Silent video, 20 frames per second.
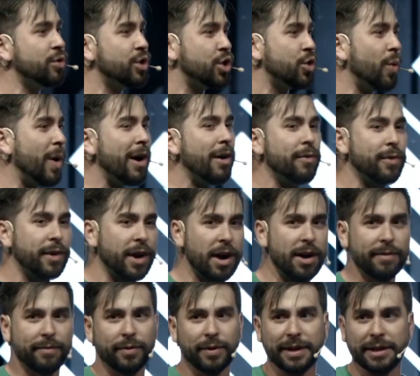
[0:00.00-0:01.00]
12
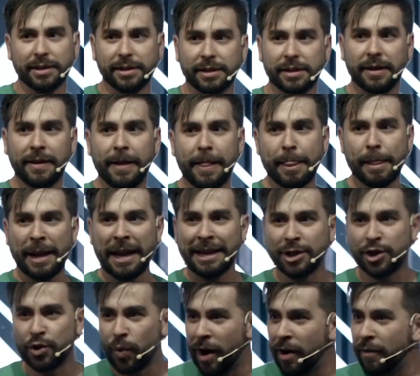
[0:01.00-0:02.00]
Conference.
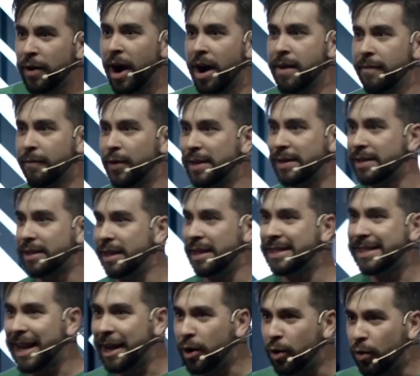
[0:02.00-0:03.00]
And 12 Conference
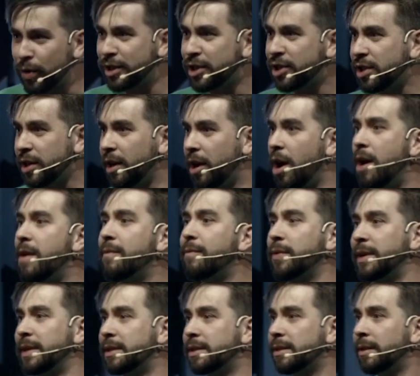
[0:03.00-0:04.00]
is a Christian
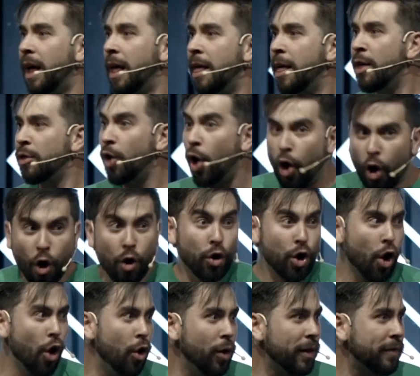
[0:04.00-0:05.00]
conference. The whole
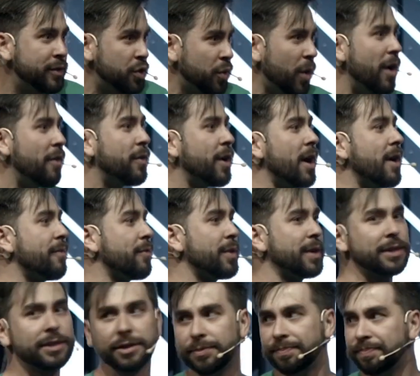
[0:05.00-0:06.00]
goal of 12
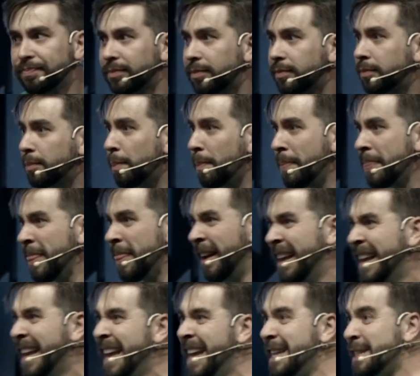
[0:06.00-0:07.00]
Conference
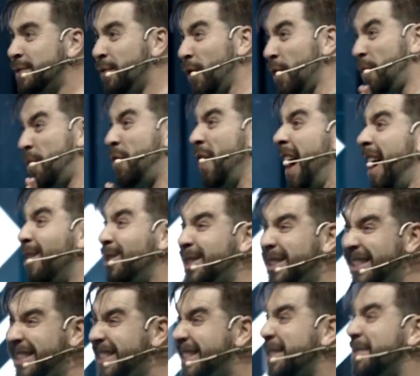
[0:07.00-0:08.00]
is for
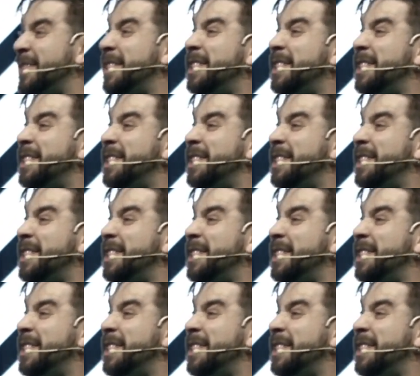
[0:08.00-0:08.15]
thousands of